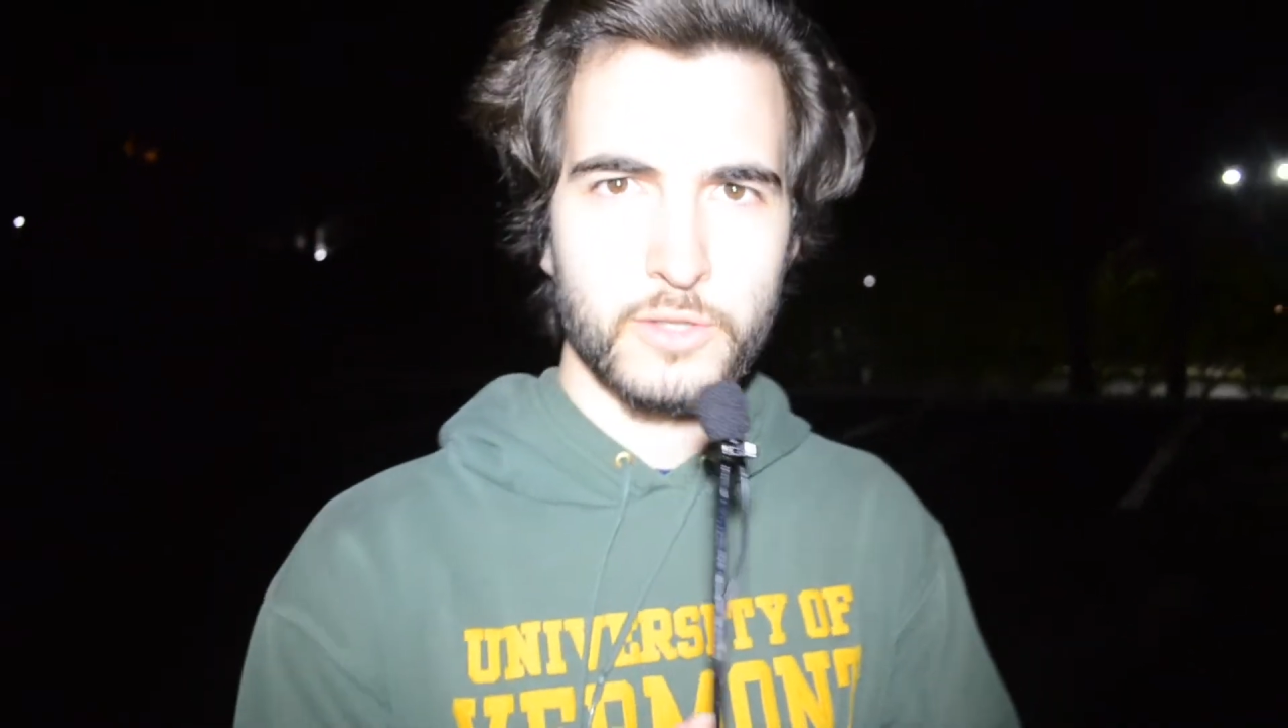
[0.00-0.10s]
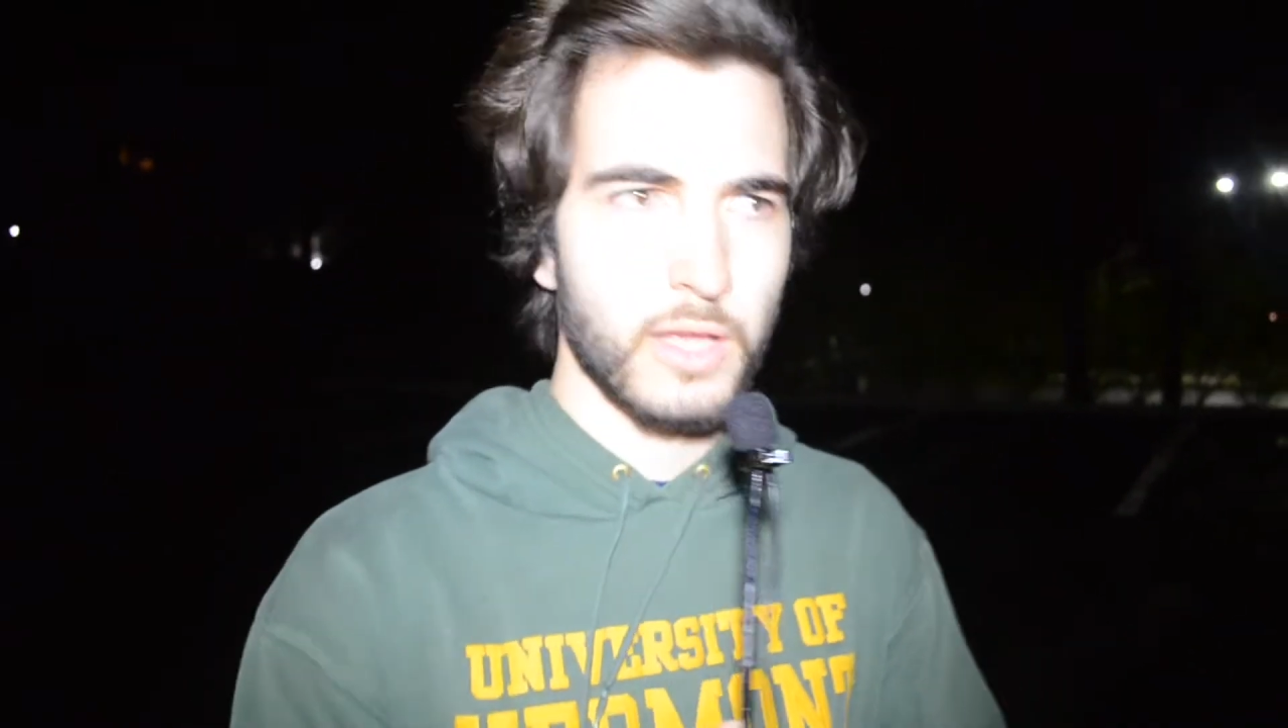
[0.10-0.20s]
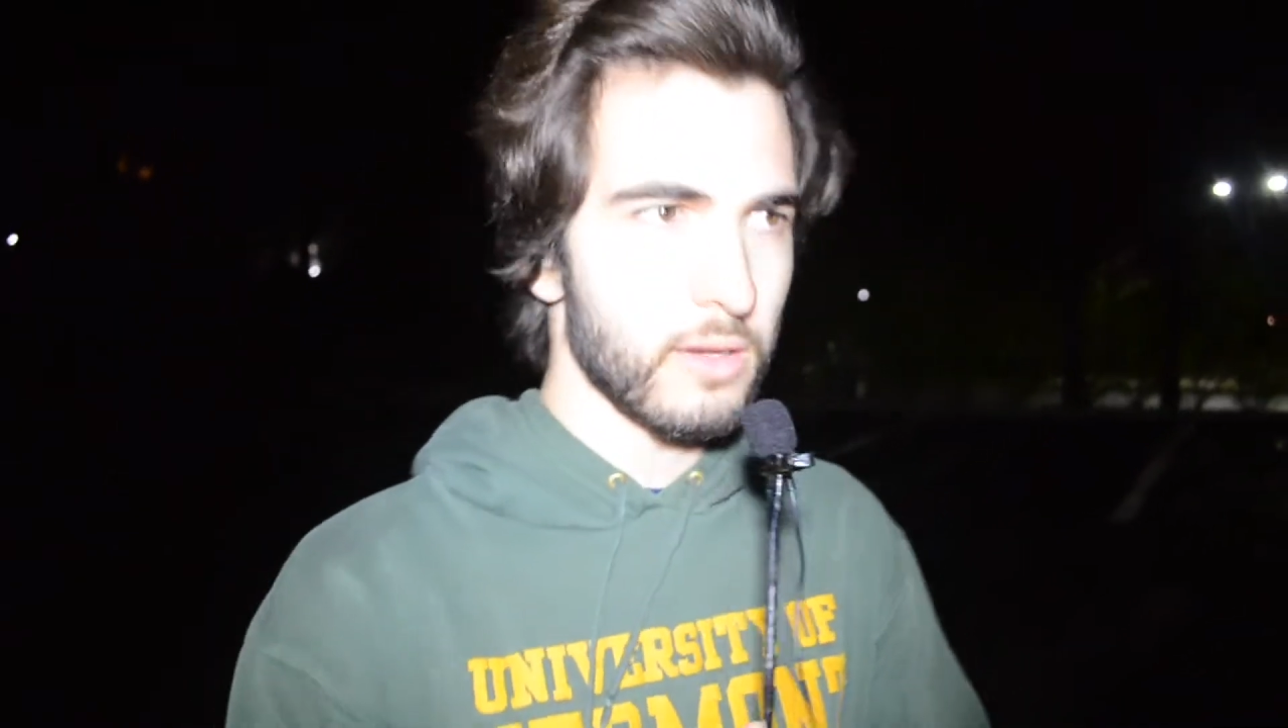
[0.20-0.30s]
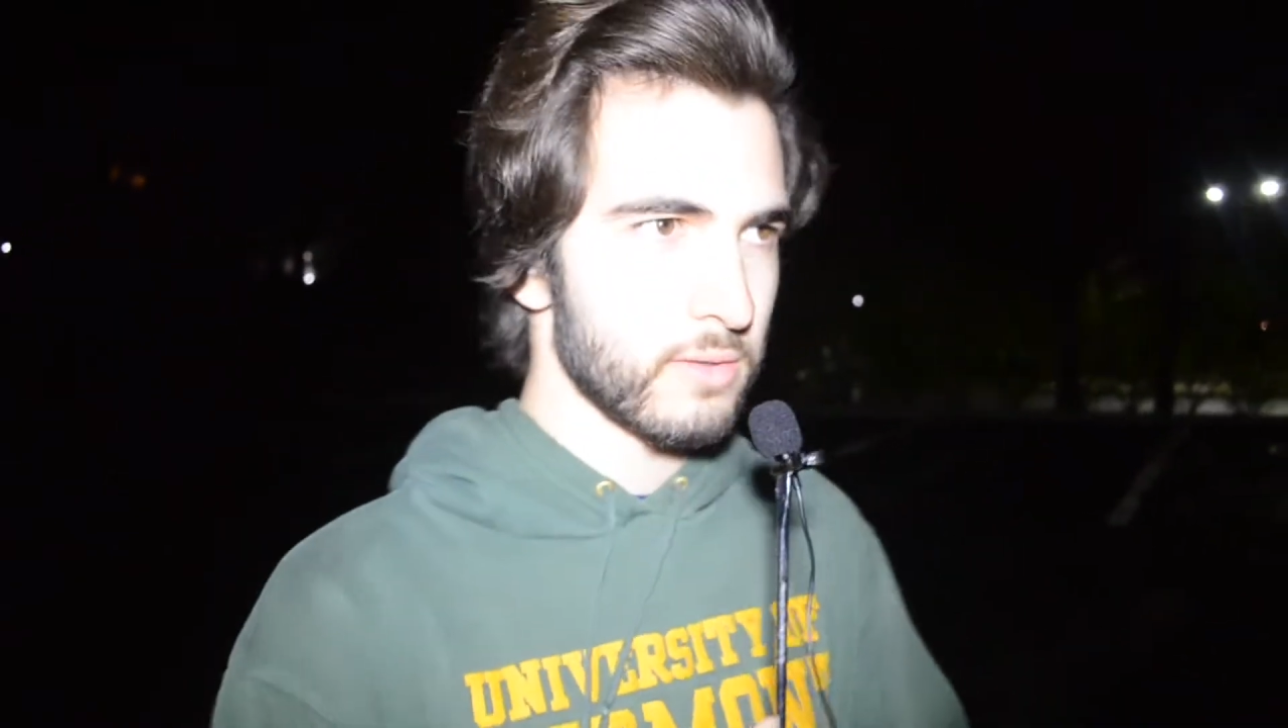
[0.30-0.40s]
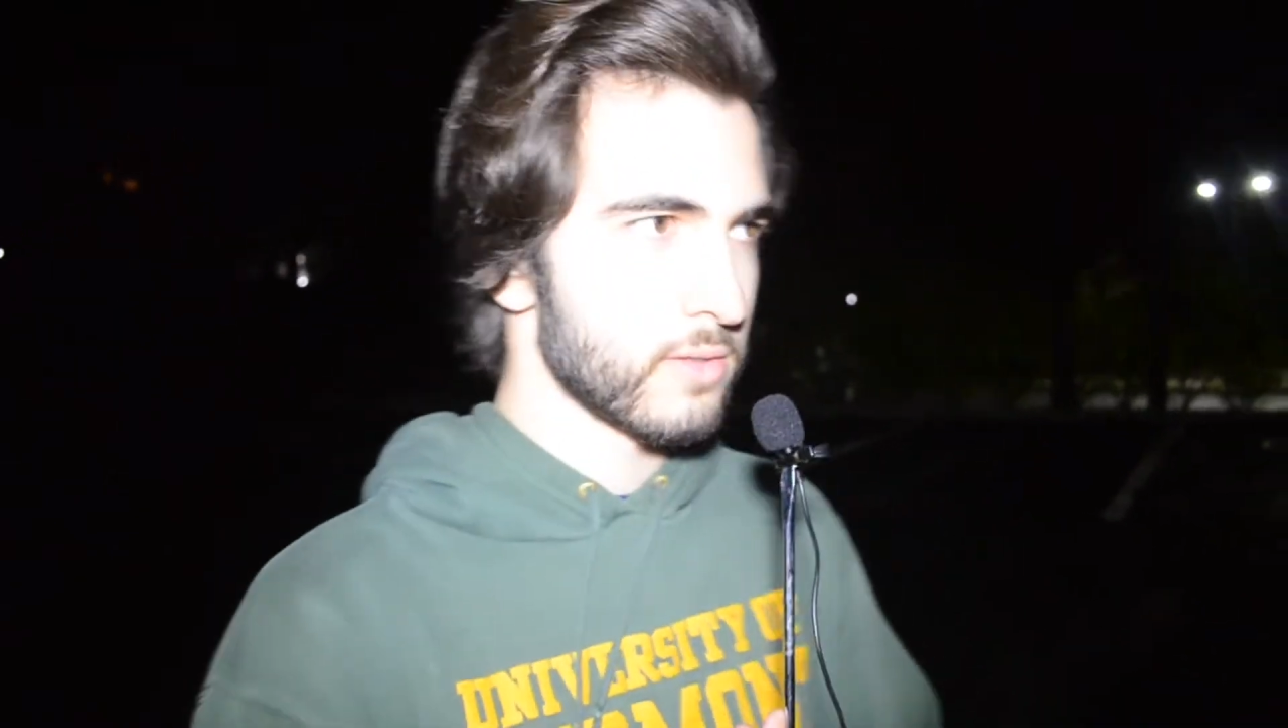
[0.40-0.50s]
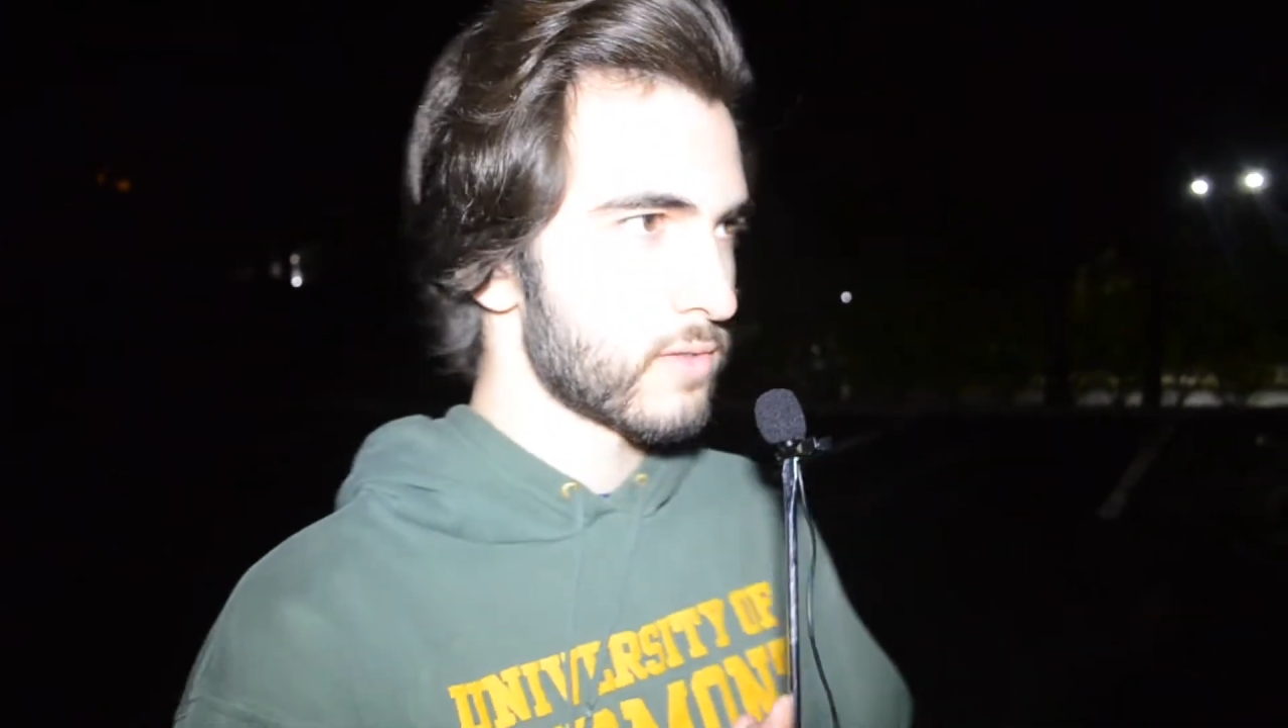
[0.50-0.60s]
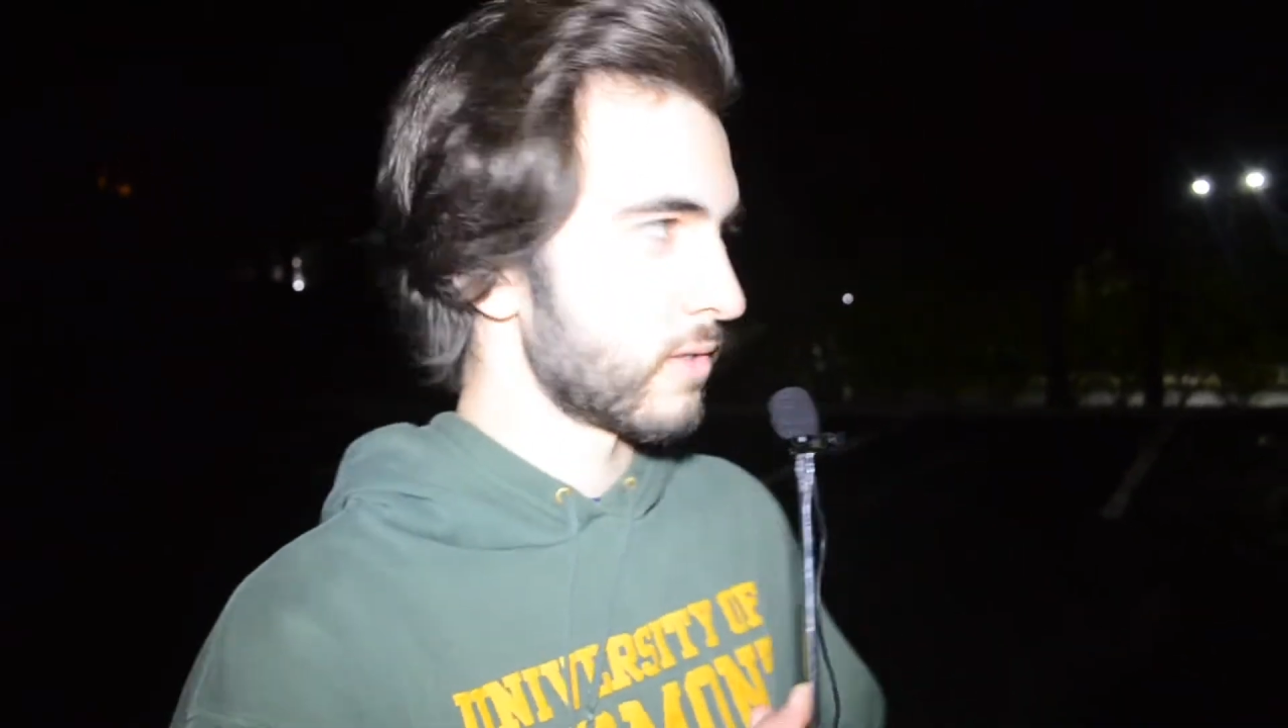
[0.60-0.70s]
in the area, so.